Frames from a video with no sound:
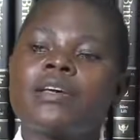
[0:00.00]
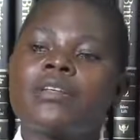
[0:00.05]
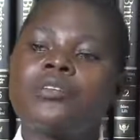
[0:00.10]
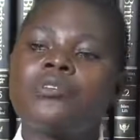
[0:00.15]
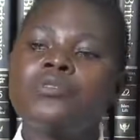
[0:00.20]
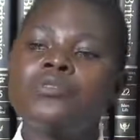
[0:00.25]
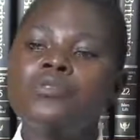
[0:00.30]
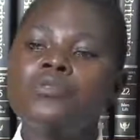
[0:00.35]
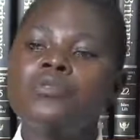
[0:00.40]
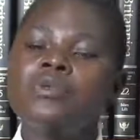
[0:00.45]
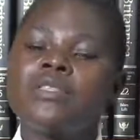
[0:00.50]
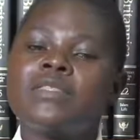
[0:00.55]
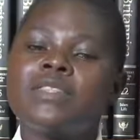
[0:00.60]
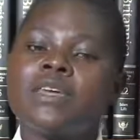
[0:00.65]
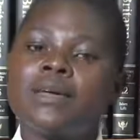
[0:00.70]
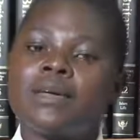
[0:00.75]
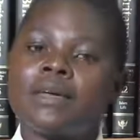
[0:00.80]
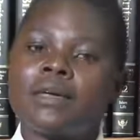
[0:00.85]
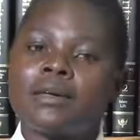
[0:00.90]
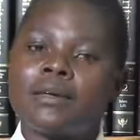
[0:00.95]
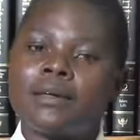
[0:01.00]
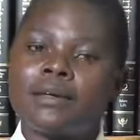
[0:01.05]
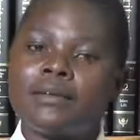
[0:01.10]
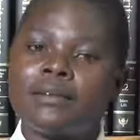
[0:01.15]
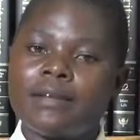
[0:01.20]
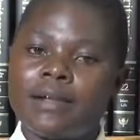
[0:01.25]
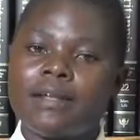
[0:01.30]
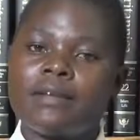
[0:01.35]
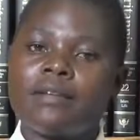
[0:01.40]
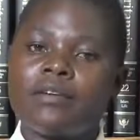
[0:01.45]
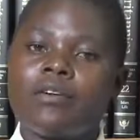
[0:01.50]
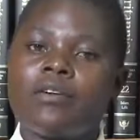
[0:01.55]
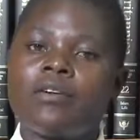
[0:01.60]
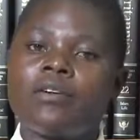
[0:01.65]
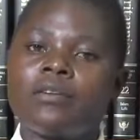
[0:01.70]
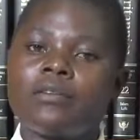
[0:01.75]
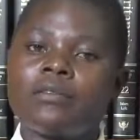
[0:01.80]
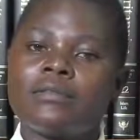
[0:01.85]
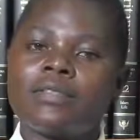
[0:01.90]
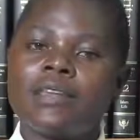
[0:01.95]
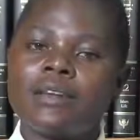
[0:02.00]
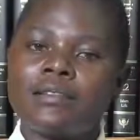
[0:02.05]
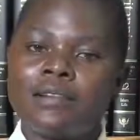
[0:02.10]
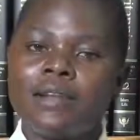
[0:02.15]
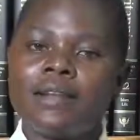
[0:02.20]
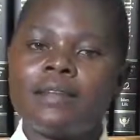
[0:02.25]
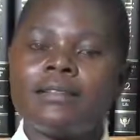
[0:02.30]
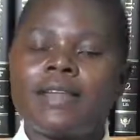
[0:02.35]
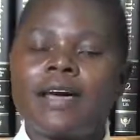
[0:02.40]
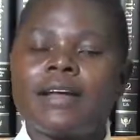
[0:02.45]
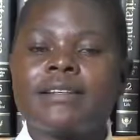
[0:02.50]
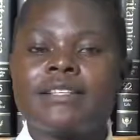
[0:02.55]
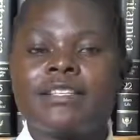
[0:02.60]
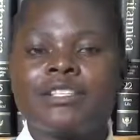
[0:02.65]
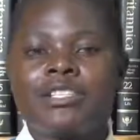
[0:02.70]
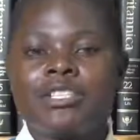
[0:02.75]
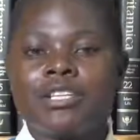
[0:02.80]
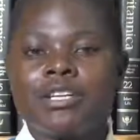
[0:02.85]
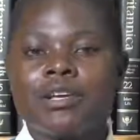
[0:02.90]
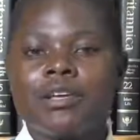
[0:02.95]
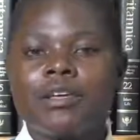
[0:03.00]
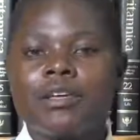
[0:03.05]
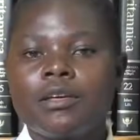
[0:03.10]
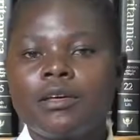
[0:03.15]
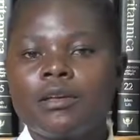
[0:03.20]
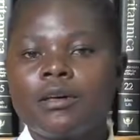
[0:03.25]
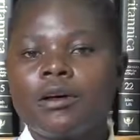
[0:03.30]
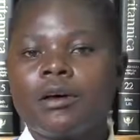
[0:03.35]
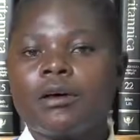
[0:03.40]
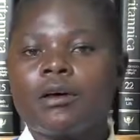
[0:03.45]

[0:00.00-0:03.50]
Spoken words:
do with the grade or the grade that he